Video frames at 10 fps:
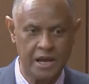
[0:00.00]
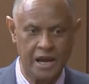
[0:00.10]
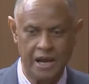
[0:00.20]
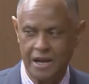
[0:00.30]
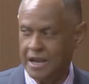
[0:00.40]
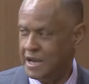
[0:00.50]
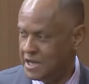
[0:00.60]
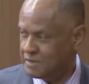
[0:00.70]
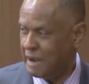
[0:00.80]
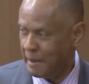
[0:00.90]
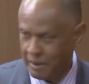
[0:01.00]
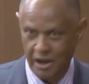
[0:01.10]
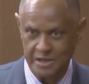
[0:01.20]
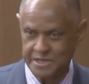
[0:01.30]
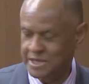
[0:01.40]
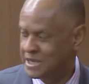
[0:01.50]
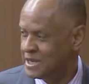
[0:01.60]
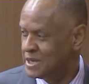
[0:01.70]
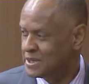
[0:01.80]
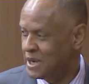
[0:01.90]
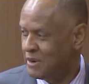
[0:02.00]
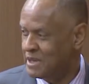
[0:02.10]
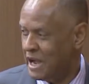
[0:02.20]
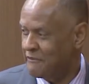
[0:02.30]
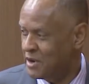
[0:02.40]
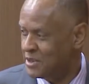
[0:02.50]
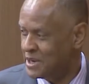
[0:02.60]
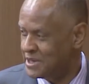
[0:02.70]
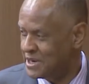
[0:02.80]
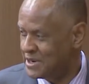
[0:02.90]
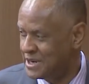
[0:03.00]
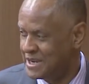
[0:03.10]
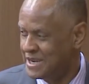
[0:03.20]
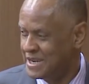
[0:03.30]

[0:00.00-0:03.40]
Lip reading: and he's my boss. So without further ado,